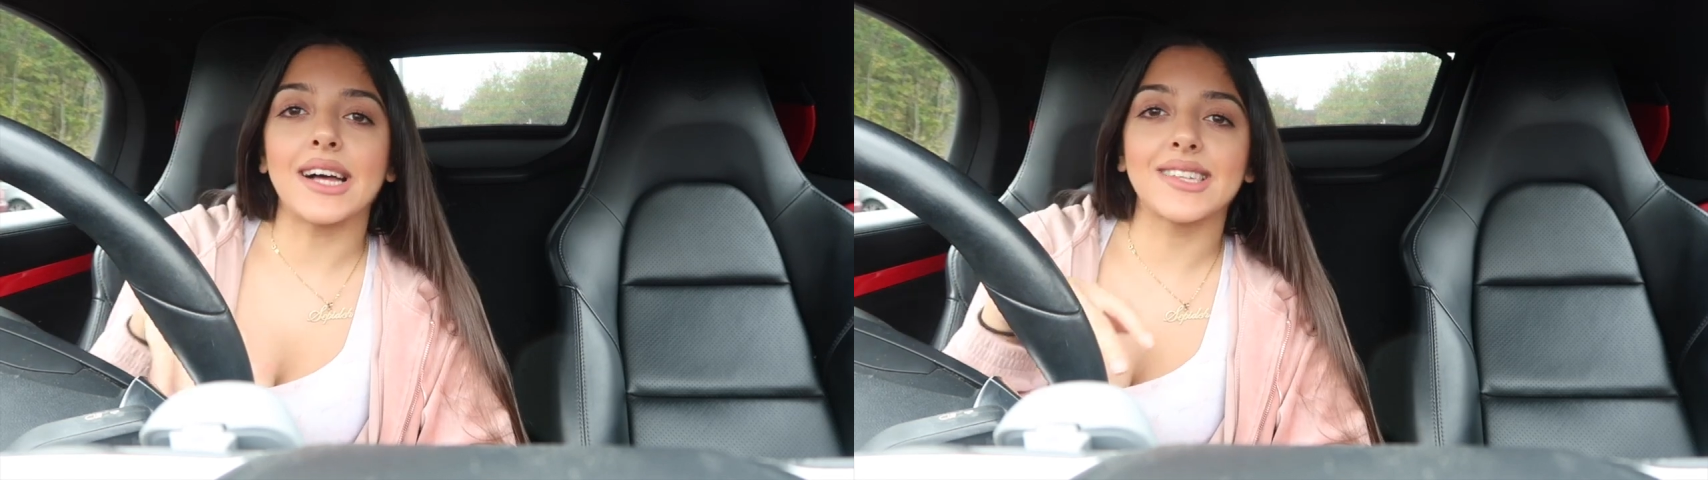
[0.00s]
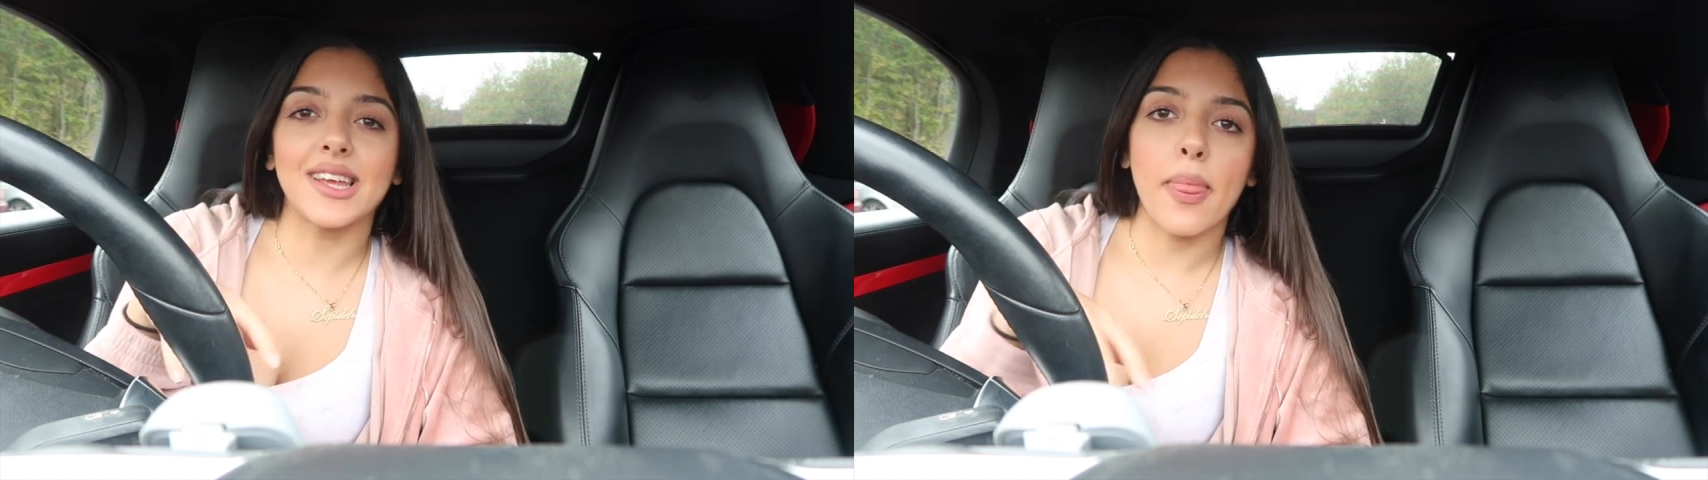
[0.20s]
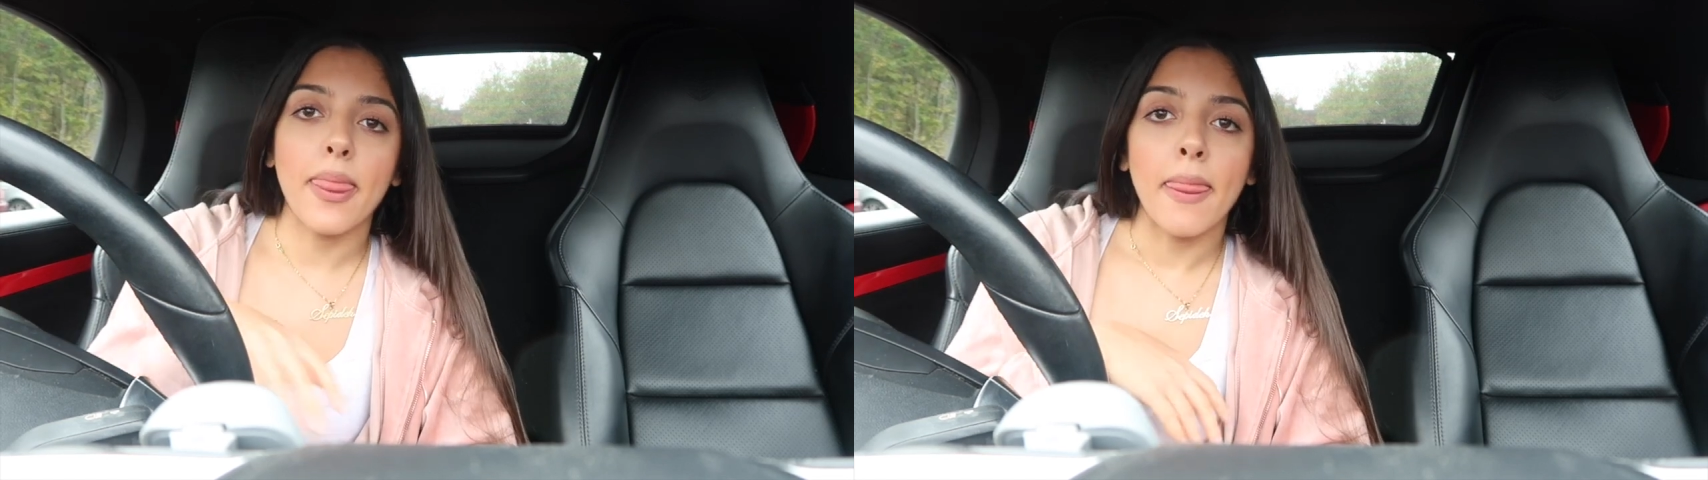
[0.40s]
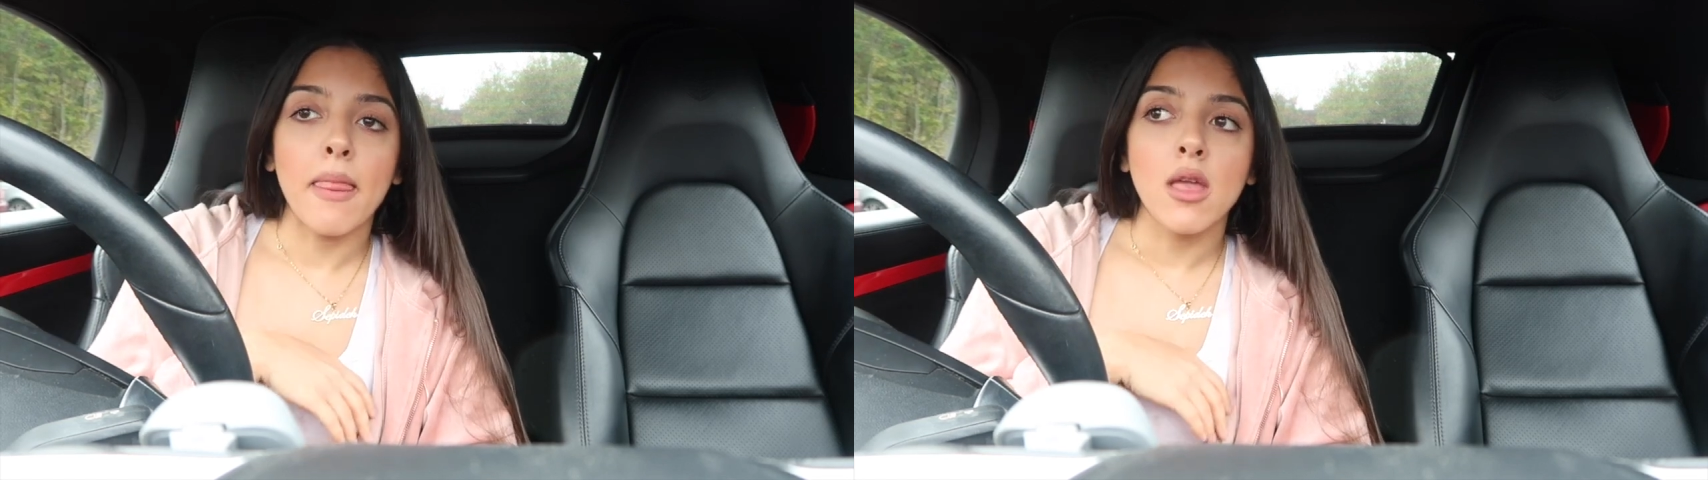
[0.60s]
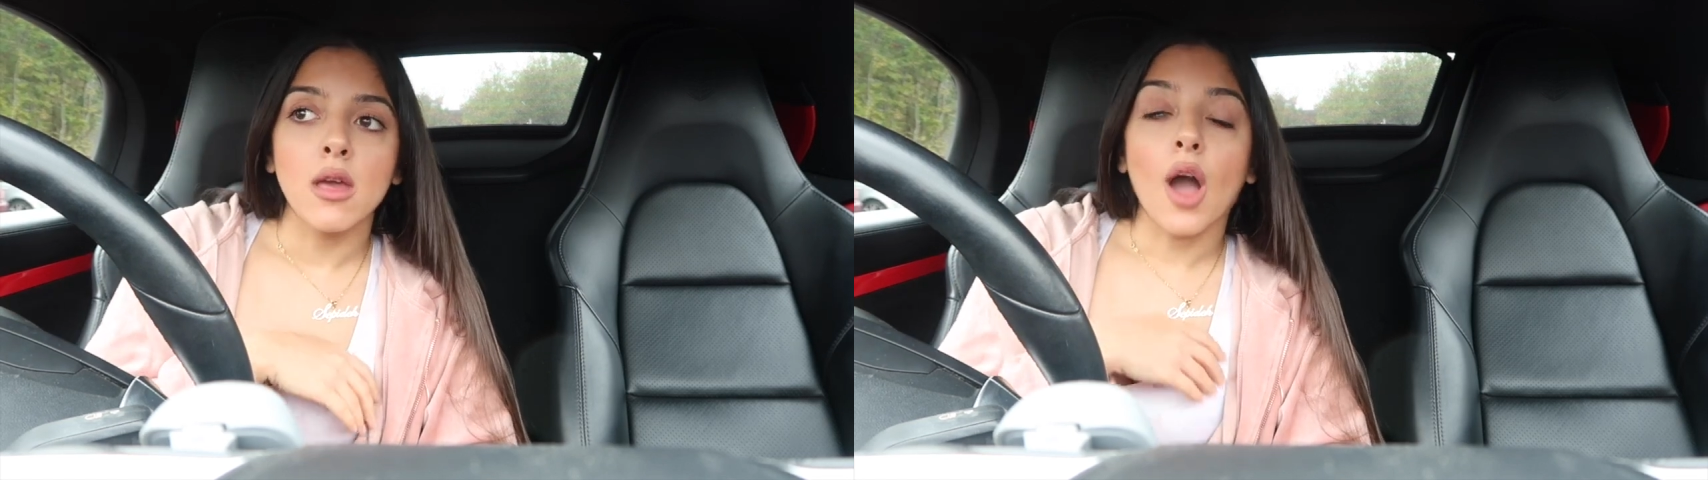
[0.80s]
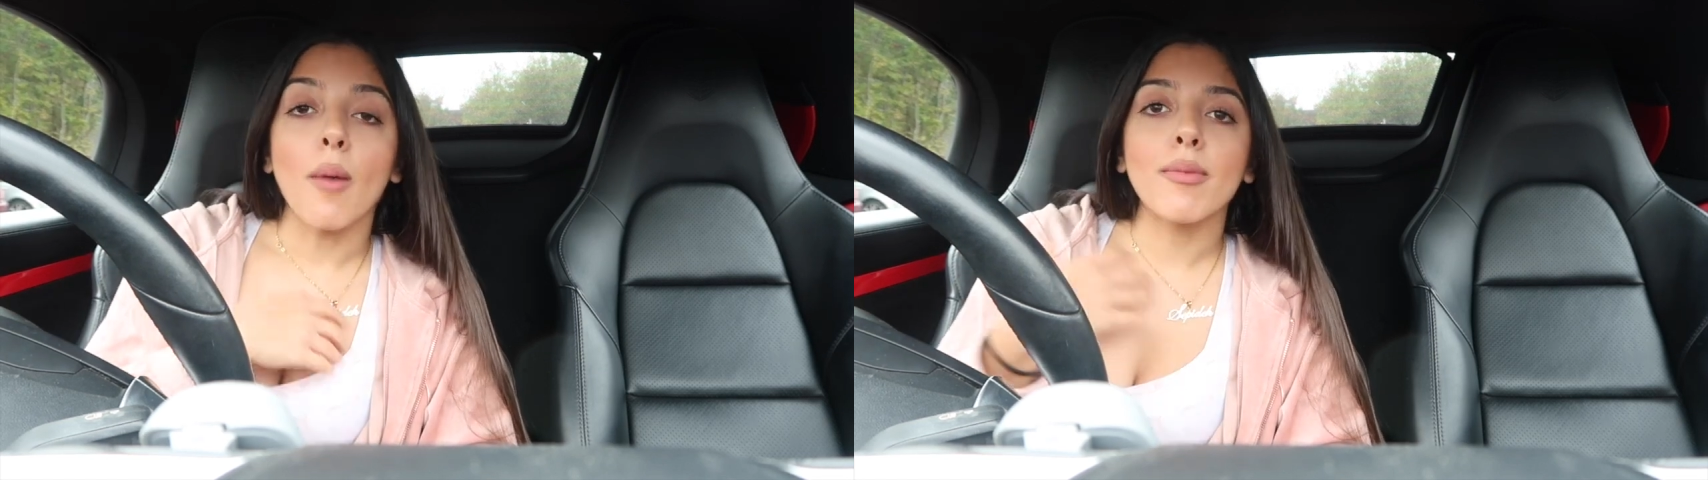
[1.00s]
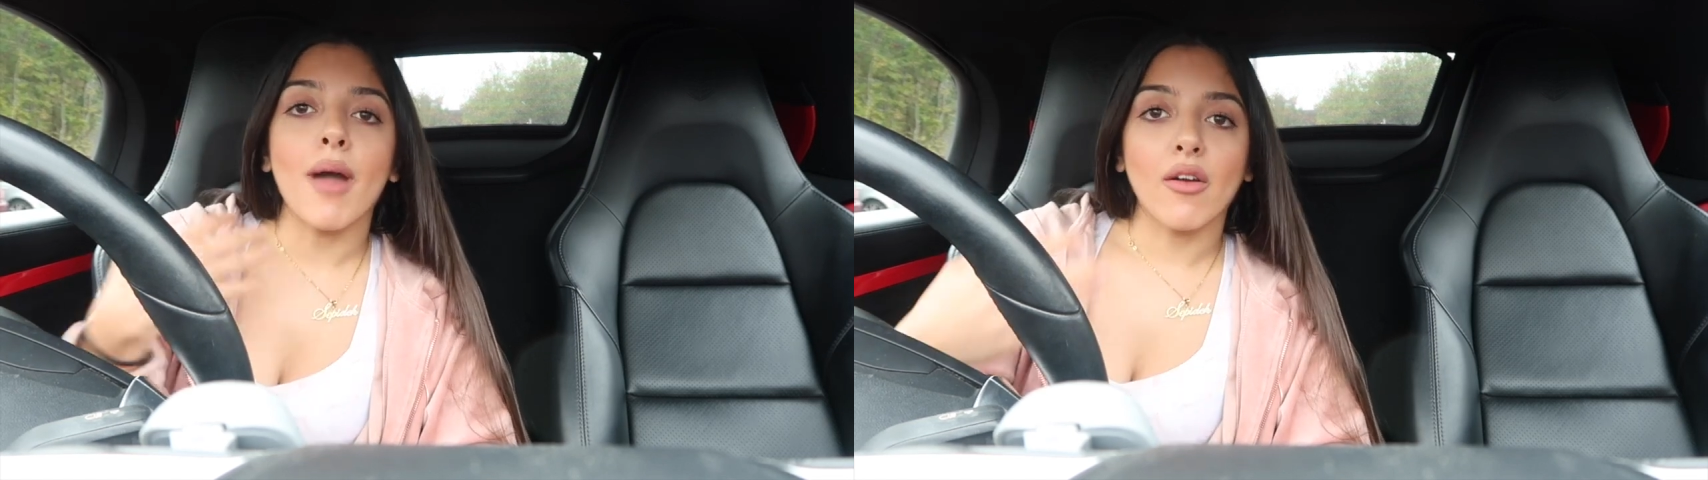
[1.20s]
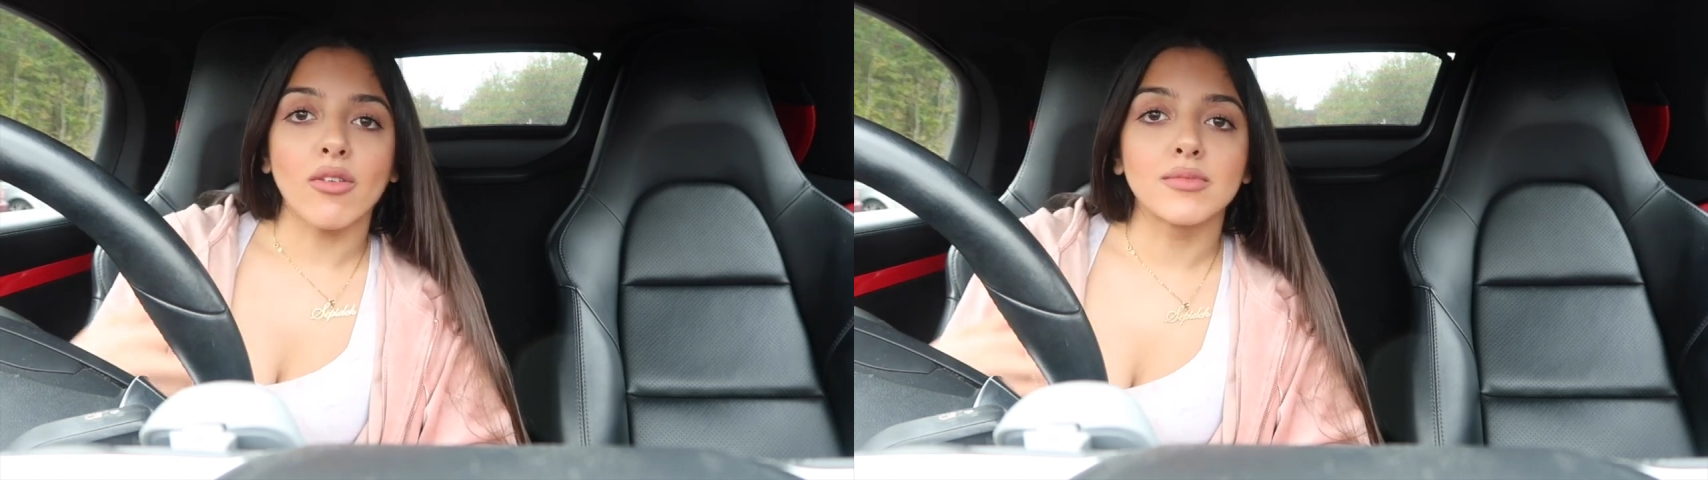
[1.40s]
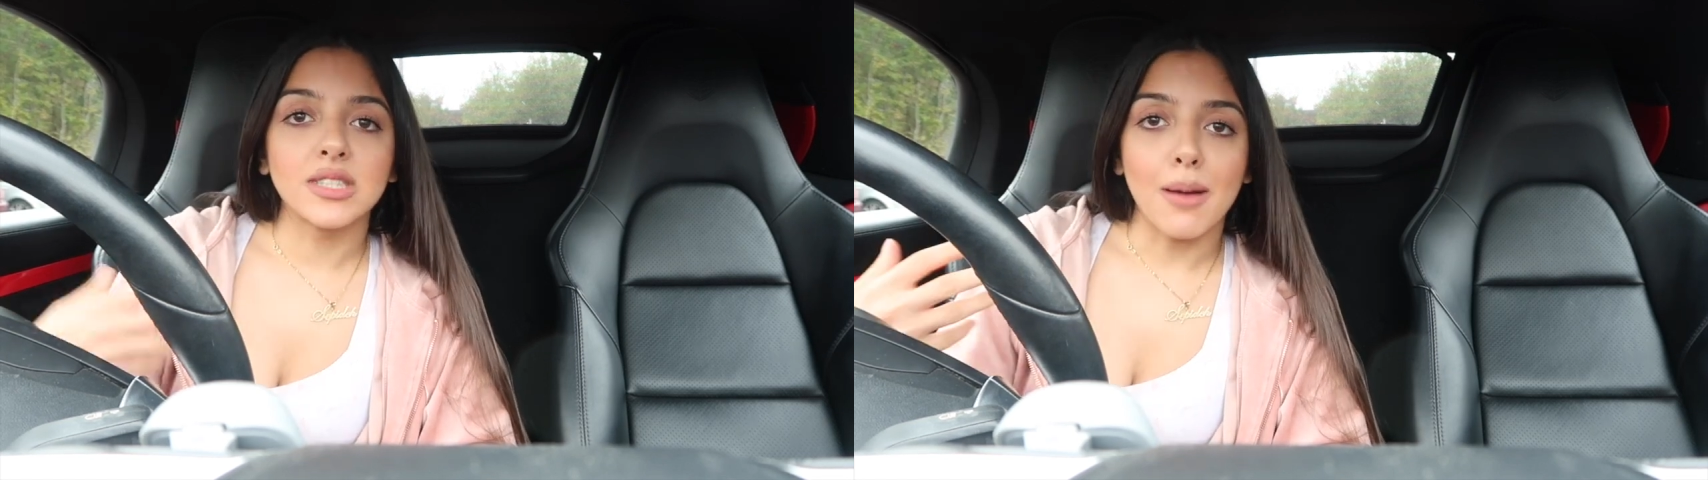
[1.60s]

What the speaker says: as in coming back from